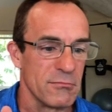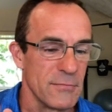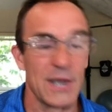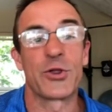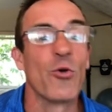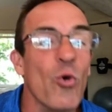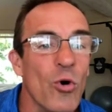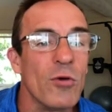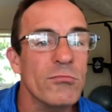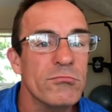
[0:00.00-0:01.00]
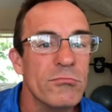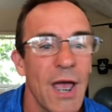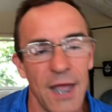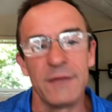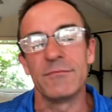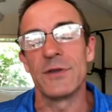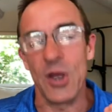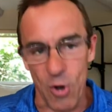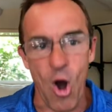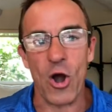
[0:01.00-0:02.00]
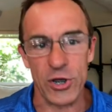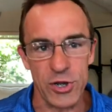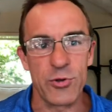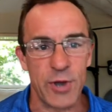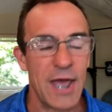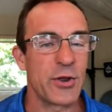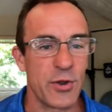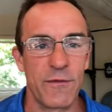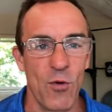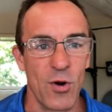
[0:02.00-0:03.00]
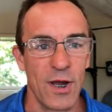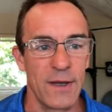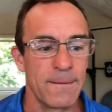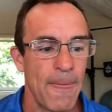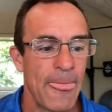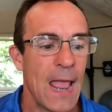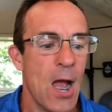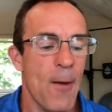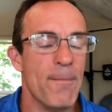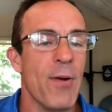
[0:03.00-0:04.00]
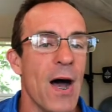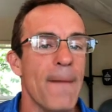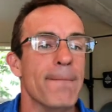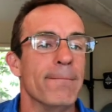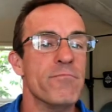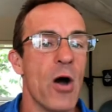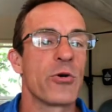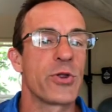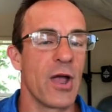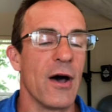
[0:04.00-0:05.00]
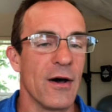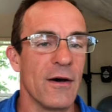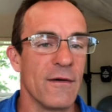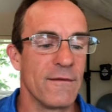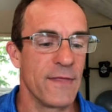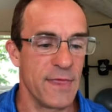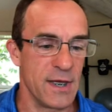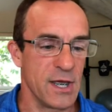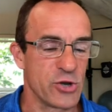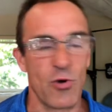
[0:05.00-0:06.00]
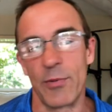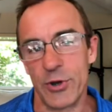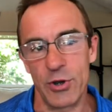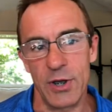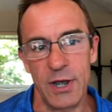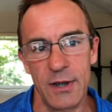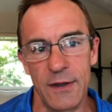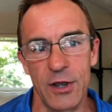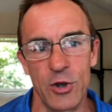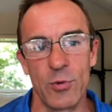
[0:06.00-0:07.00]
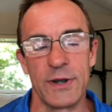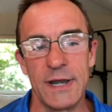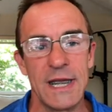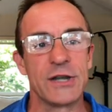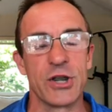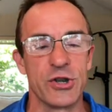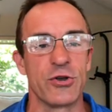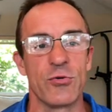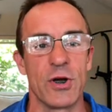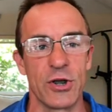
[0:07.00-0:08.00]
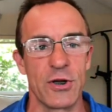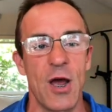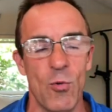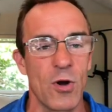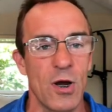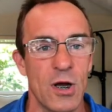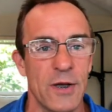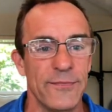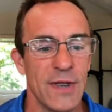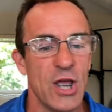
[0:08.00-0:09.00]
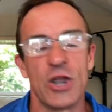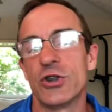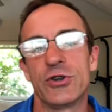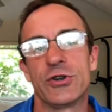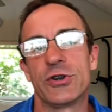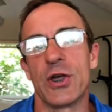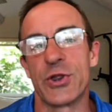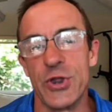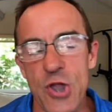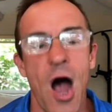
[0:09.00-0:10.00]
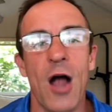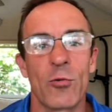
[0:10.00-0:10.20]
it's cool, and there are use cases for it, but most of the troubleshooting that you would need to do on your network does not